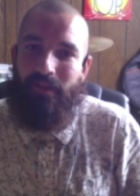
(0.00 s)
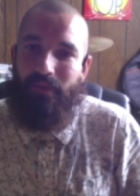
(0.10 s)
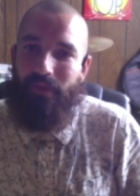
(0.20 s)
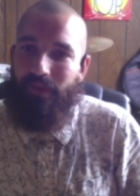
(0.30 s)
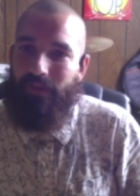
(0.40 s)

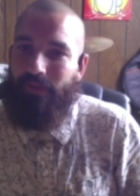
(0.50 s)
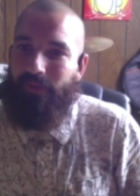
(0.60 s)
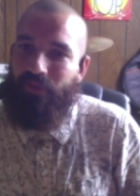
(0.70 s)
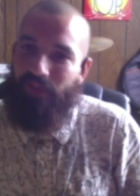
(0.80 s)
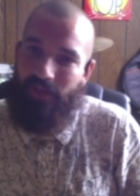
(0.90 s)
the the
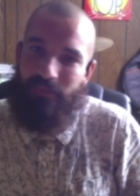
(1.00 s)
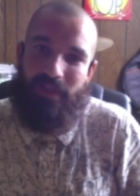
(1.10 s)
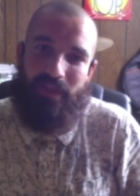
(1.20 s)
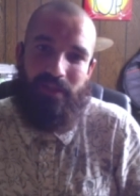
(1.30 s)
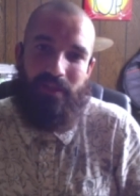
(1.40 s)
jam
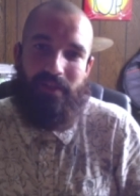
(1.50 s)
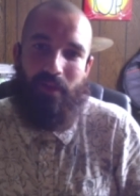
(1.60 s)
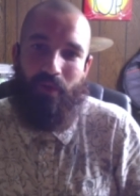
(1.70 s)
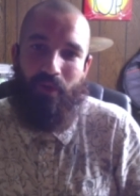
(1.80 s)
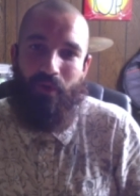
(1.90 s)
sessions that
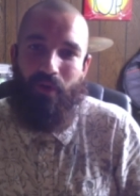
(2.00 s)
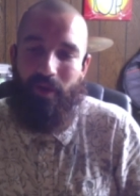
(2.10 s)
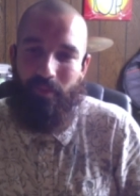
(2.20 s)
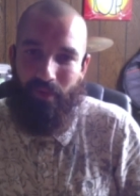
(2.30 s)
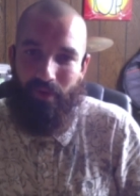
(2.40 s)
were going on
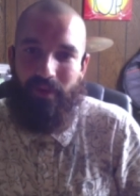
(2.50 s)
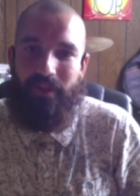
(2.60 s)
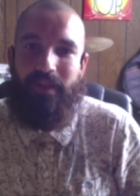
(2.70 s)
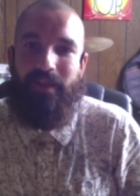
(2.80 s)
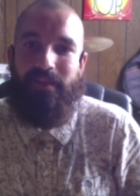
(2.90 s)
at
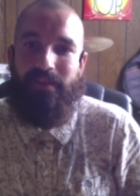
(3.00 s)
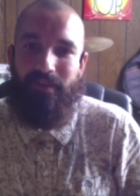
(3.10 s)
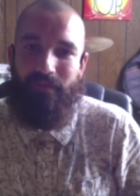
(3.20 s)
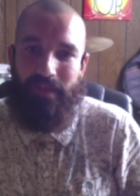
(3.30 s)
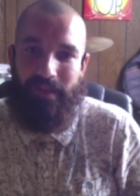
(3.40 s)
Berklee and
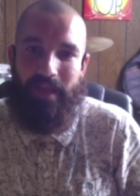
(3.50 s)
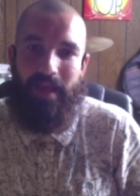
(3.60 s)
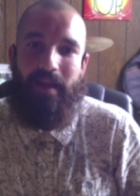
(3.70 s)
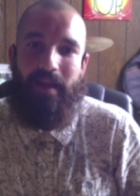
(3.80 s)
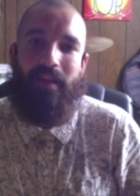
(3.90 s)
stuff like
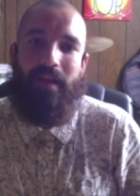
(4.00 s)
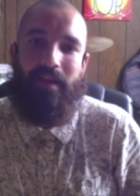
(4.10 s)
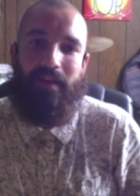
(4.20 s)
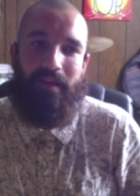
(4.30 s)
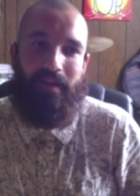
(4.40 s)
that. A
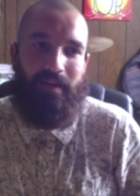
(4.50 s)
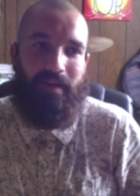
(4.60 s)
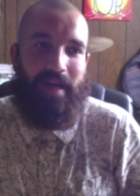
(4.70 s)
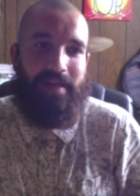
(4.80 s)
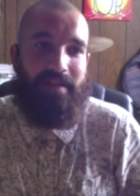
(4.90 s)
lot.
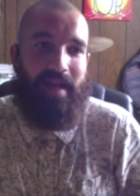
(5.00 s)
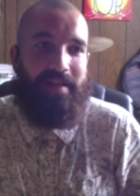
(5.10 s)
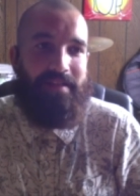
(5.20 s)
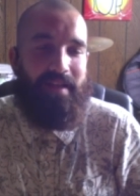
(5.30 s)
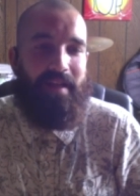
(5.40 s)
I, I
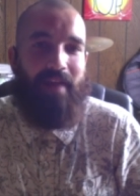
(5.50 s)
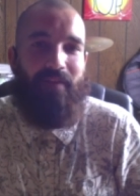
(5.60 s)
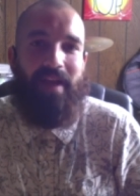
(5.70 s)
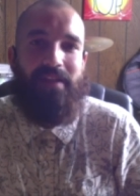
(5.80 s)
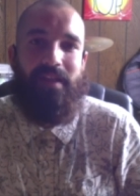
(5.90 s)
did have
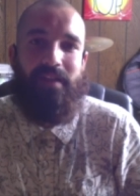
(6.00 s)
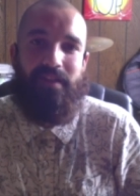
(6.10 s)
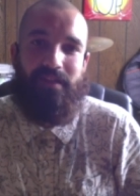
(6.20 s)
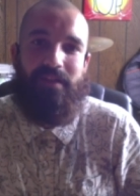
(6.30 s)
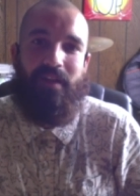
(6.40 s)
access
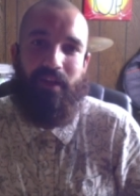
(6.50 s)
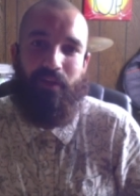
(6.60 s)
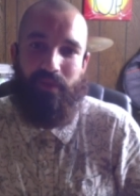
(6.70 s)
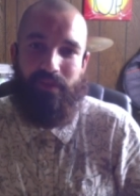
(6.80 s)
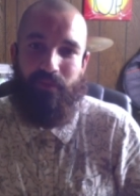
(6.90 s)
and studied
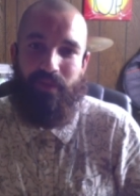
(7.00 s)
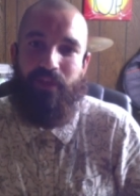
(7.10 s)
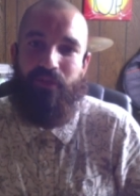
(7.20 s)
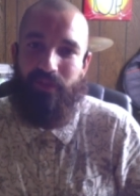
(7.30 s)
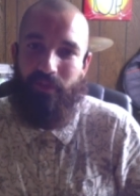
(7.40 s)
with some
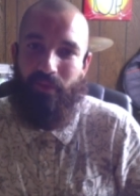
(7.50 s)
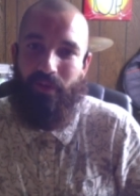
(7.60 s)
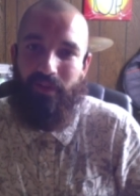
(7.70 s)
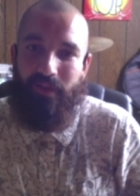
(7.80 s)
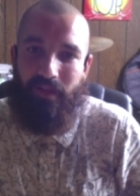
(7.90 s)
teachers at
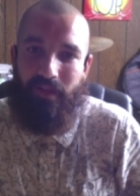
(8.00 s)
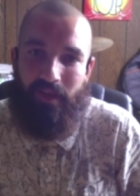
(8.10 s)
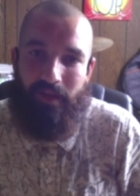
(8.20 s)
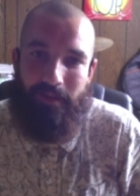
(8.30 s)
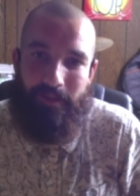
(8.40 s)
Berklee,
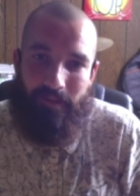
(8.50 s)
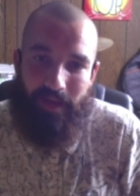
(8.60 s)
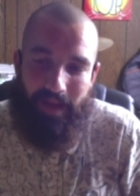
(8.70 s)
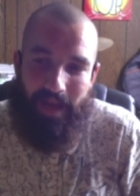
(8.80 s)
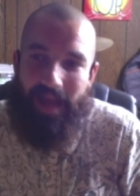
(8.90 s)

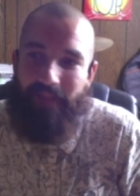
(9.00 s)
and I had